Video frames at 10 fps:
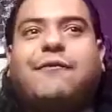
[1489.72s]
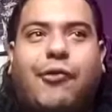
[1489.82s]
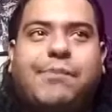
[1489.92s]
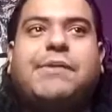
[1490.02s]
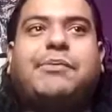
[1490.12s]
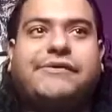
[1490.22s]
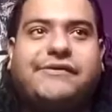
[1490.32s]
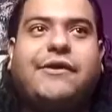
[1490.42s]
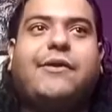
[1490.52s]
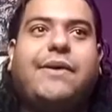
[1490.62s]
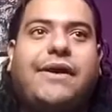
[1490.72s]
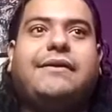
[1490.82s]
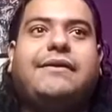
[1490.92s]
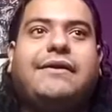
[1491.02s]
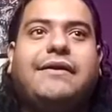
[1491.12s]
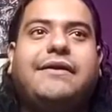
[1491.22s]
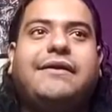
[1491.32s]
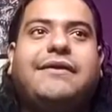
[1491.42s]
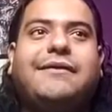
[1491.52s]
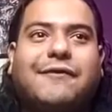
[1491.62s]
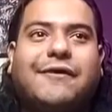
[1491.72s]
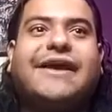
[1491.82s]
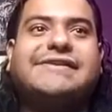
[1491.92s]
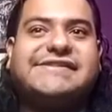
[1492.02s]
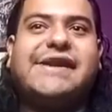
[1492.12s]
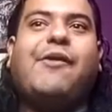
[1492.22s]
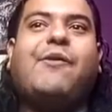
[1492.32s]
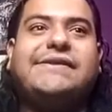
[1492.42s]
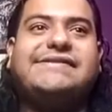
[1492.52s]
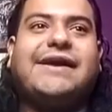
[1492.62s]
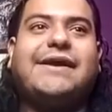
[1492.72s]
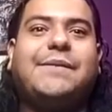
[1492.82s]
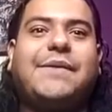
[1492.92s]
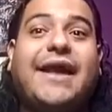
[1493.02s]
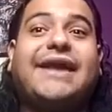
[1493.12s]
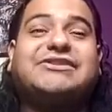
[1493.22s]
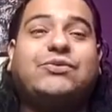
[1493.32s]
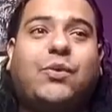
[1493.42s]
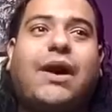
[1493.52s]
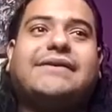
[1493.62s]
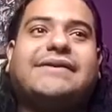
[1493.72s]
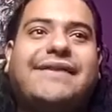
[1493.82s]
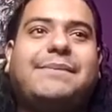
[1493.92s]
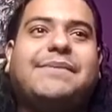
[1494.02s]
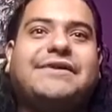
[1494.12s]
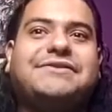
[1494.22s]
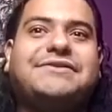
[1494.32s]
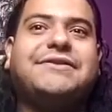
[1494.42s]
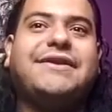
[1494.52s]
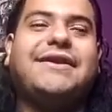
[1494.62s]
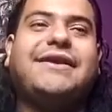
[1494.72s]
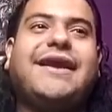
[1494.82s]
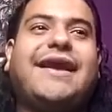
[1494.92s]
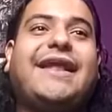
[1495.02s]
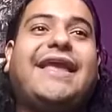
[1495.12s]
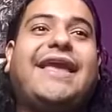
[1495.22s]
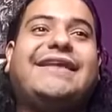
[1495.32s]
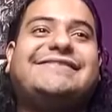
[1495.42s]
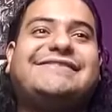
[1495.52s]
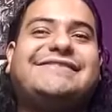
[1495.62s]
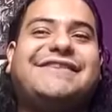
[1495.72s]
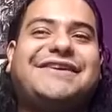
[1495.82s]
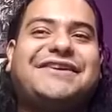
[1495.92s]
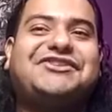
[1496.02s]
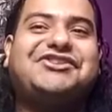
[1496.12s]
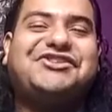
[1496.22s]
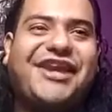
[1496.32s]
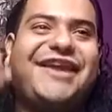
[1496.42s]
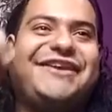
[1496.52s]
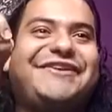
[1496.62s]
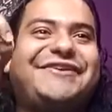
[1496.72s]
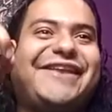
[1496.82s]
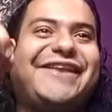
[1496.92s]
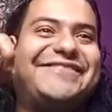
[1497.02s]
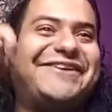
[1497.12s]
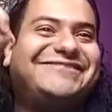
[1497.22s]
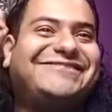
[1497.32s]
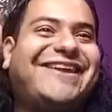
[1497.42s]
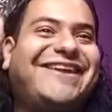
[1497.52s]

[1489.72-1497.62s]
for people to go in for like a sale one time. And I actually walked in that bitch. and it's the shit, dude. Like there's like